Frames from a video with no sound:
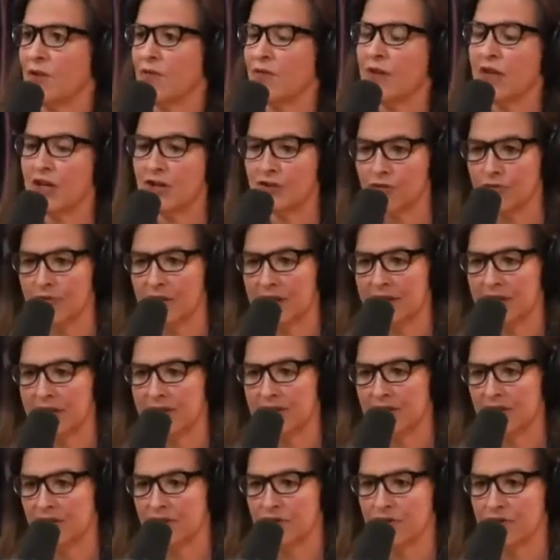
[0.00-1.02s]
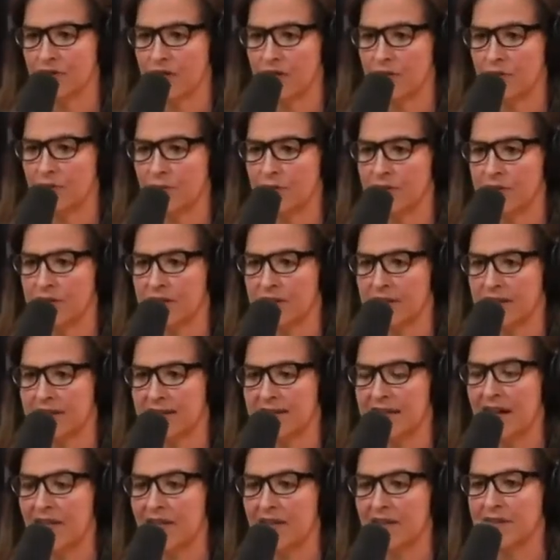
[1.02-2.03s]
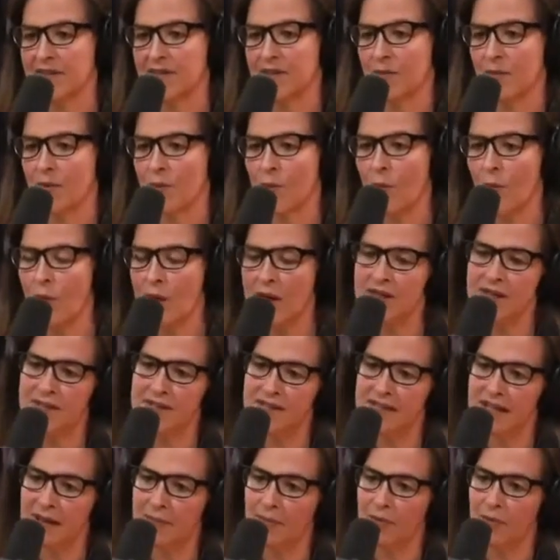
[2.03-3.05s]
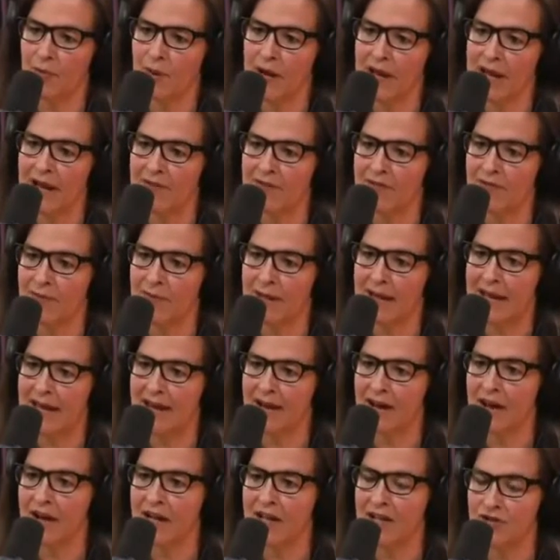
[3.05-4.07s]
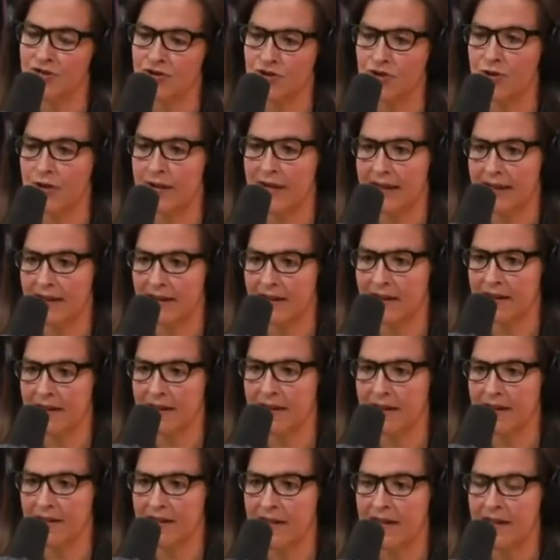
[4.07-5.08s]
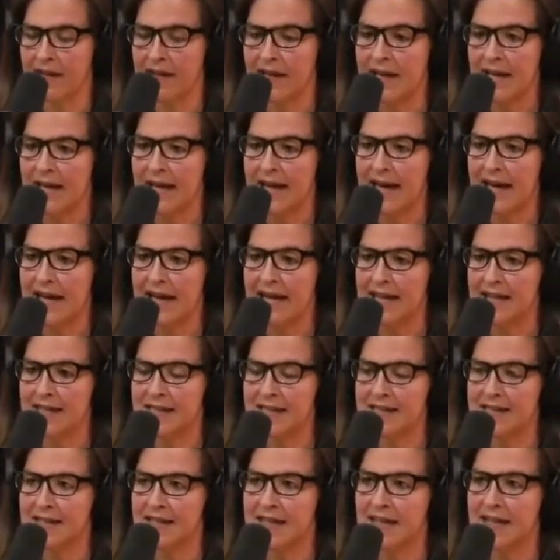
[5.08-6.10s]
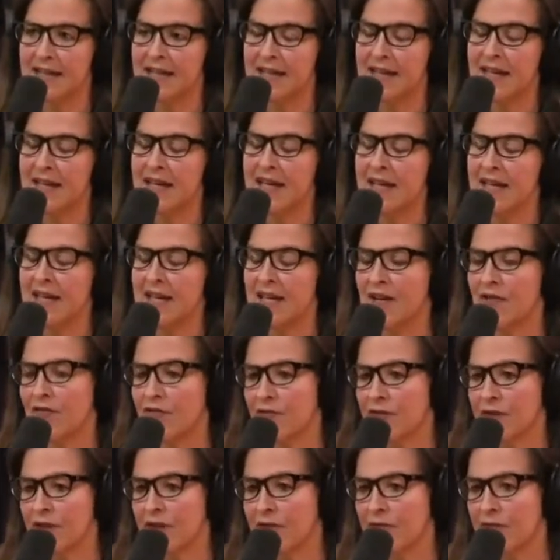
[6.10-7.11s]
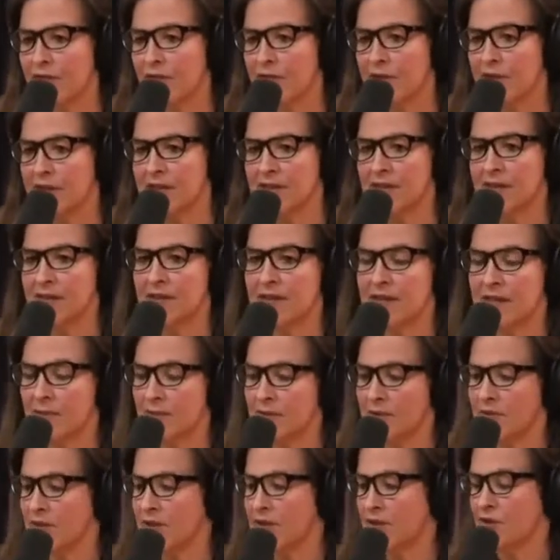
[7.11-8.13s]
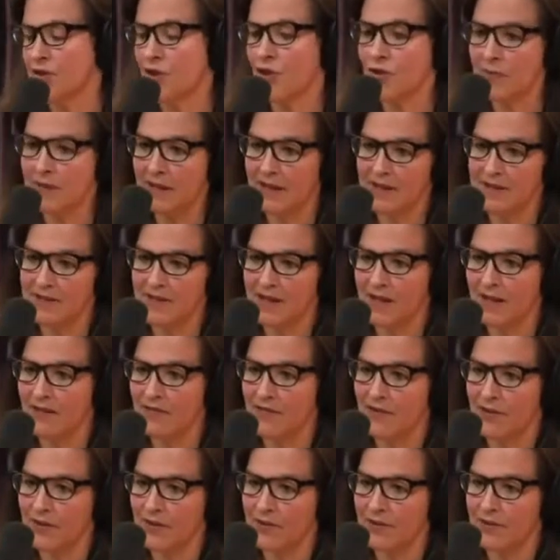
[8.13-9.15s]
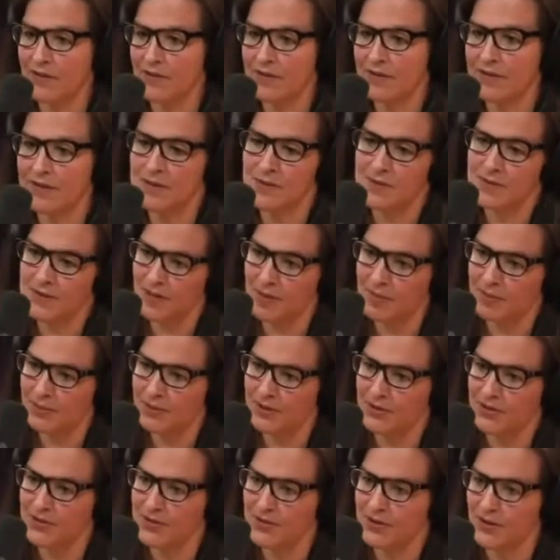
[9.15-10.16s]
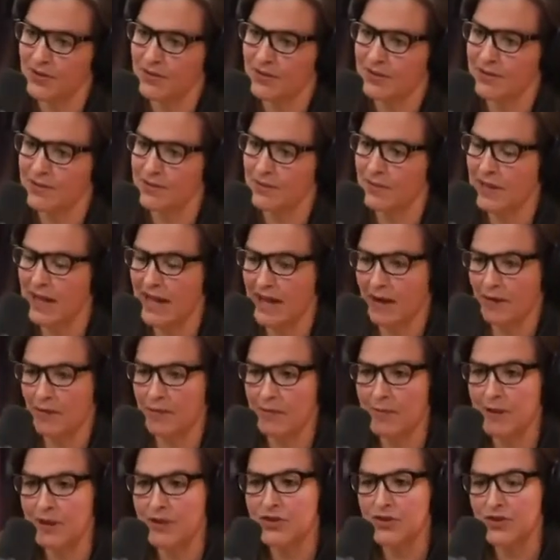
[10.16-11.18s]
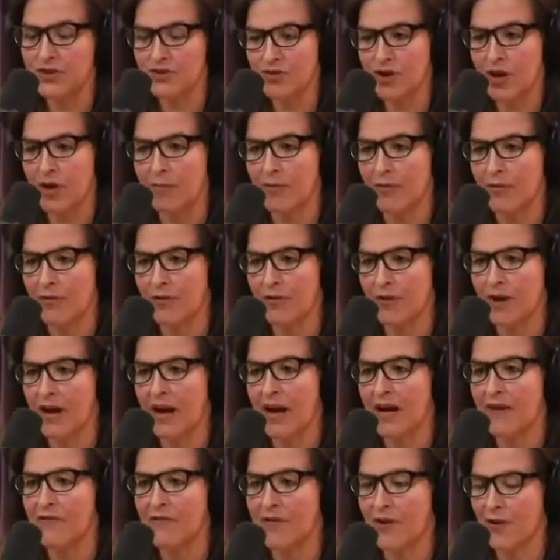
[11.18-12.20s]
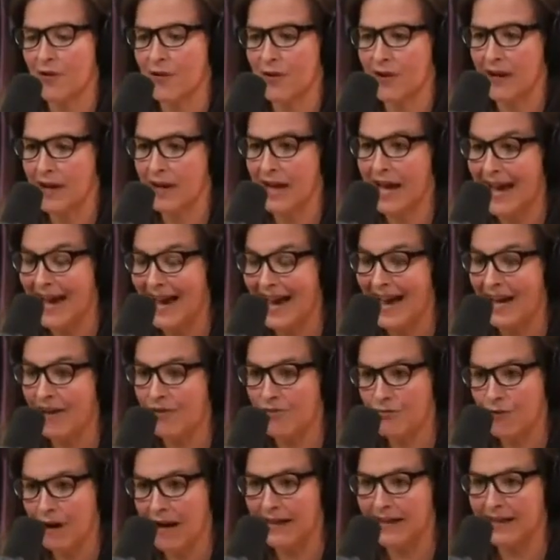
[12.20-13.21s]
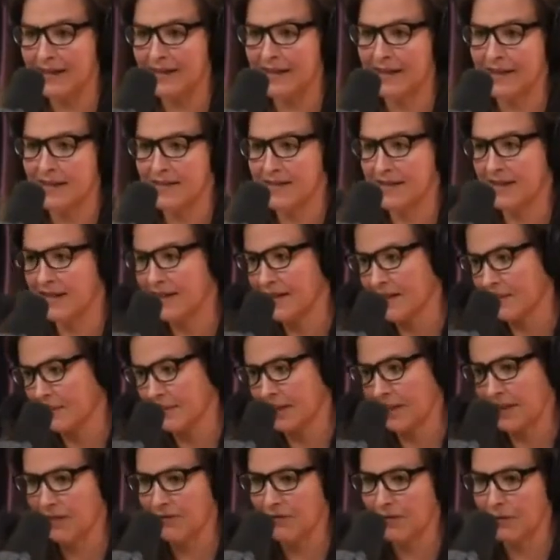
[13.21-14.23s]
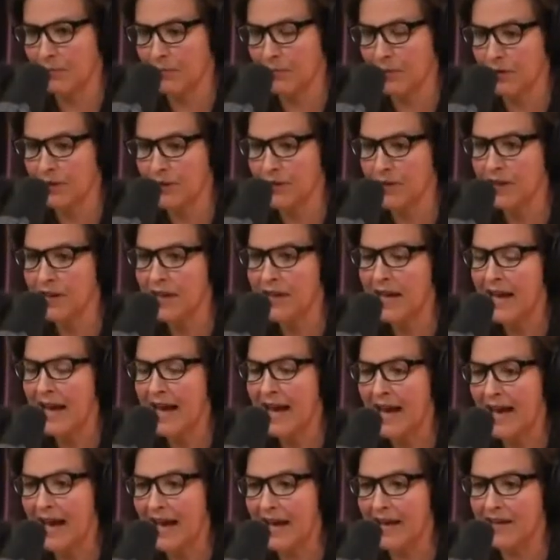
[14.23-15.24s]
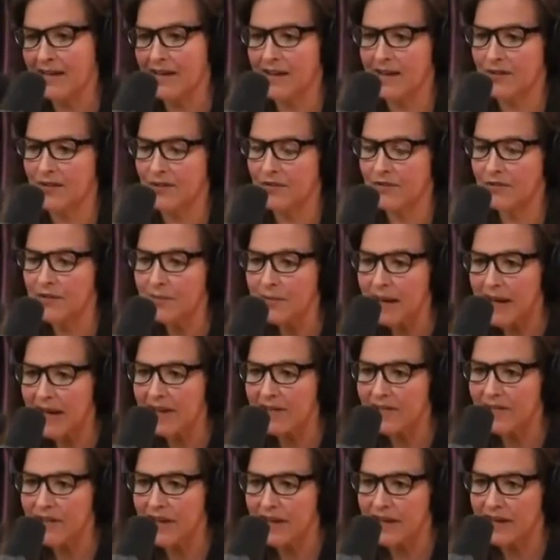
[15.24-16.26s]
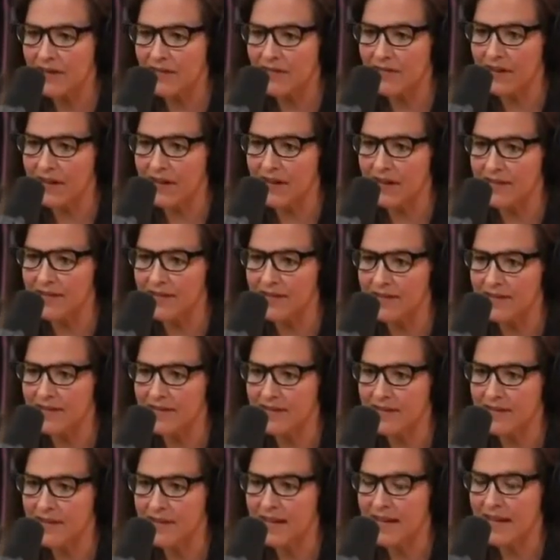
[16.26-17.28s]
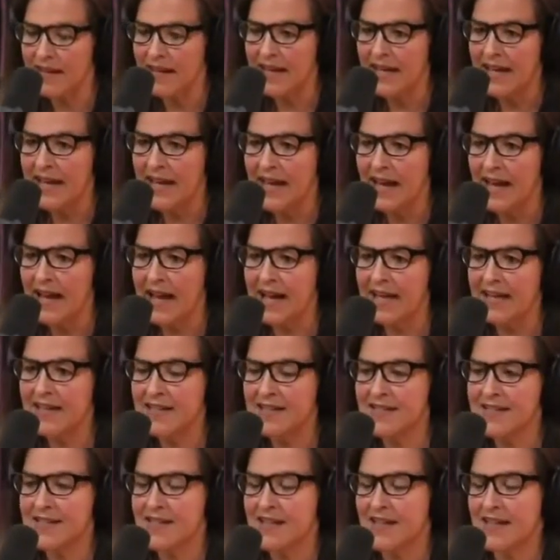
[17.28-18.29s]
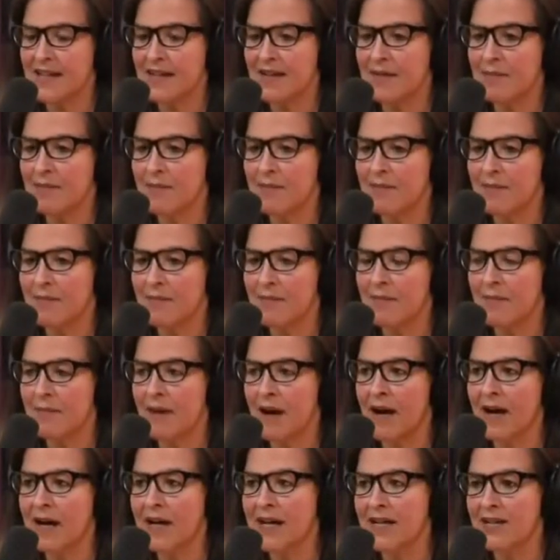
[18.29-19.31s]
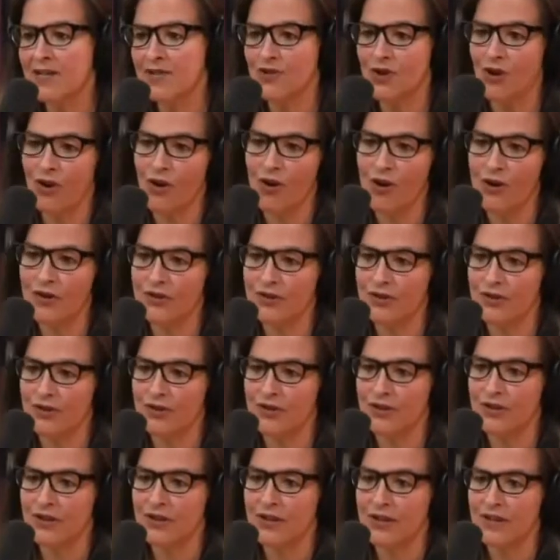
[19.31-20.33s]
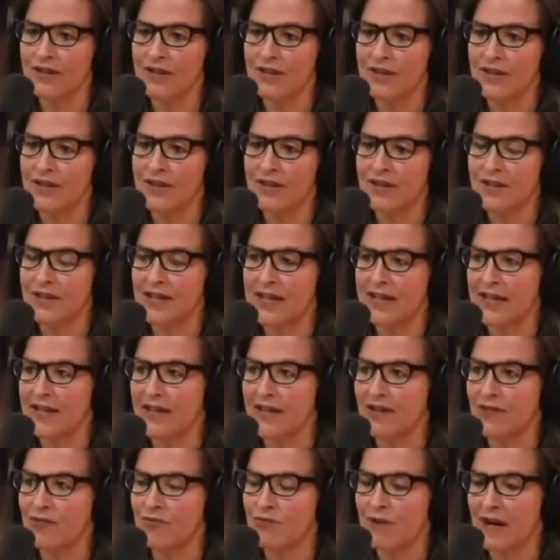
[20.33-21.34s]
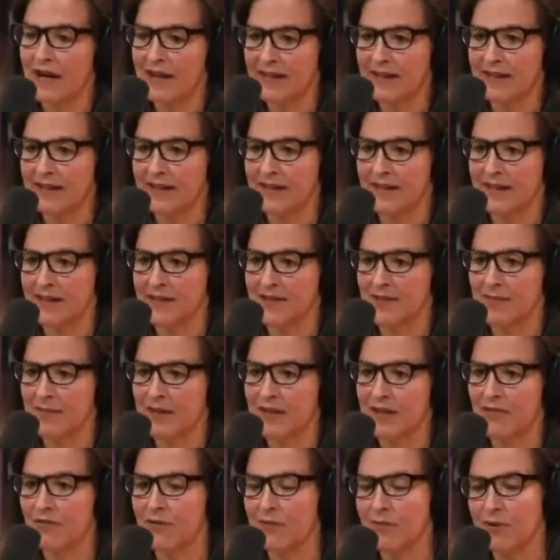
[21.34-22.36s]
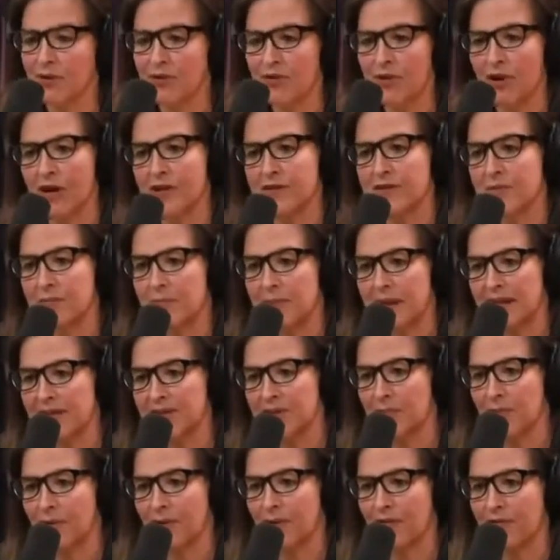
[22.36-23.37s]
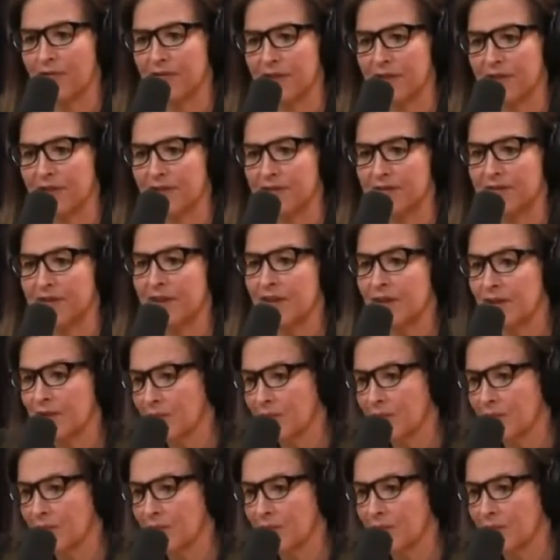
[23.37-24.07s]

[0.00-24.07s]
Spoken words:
facial recognition software is like telling us that we're one step away from AI, true AI. And he said, he showed me on his iPhone, this was a couple years ago, and how much trouble the iPhone had recognizing him, like if he put a hat on or if he made a funny face. And he said, my daughter can recognize me from across a baseball field,